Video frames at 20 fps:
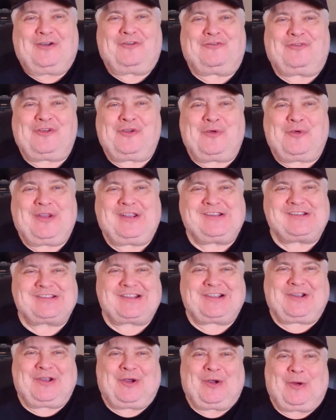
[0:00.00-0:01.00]
few weeks
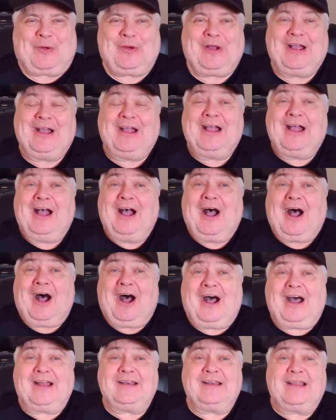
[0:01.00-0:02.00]
ago
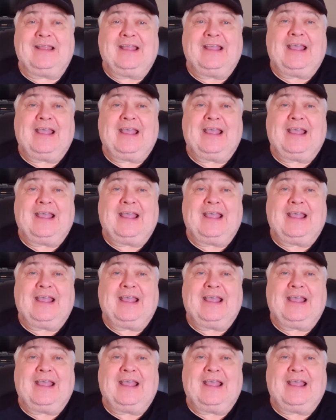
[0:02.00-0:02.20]
on